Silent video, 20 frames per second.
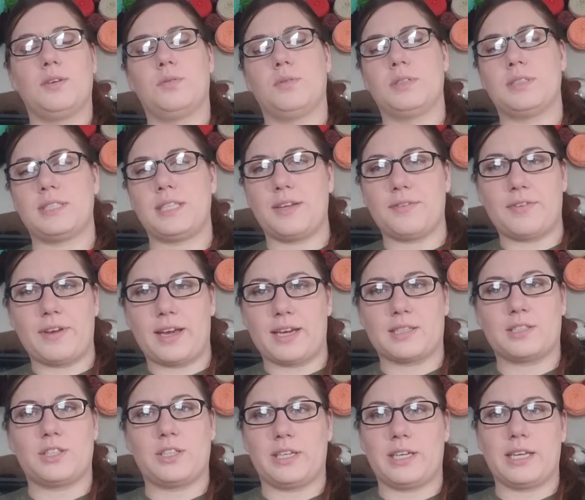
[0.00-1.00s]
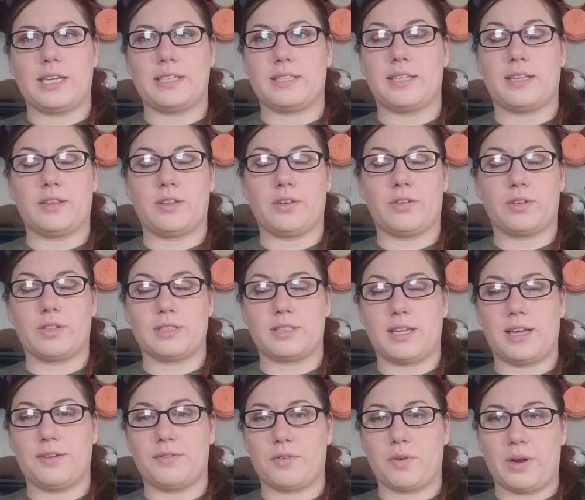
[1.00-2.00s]
We'll see if I actually get it done though, because
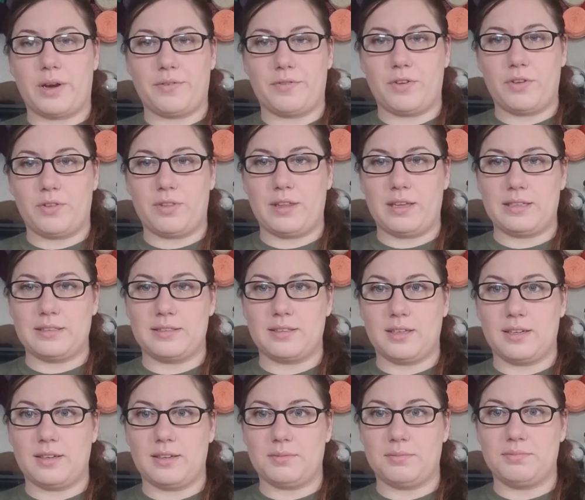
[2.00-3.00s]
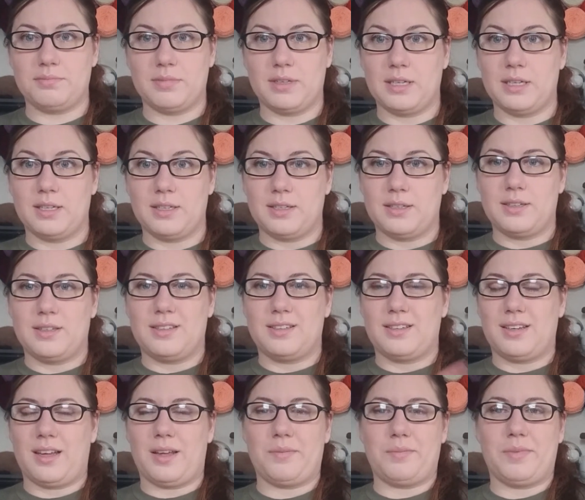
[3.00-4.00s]
I have quite a few things that
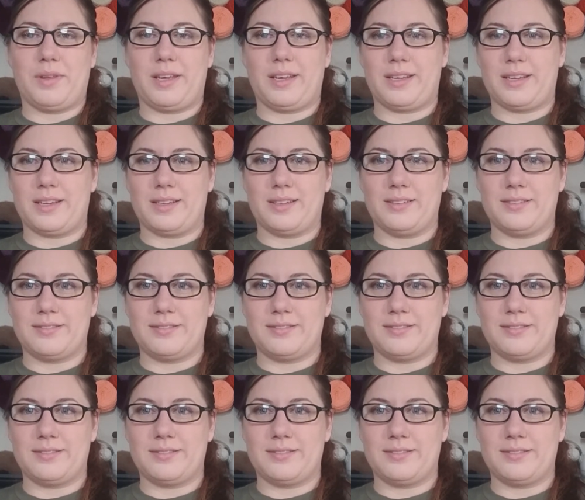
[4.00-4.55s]
I'm like a,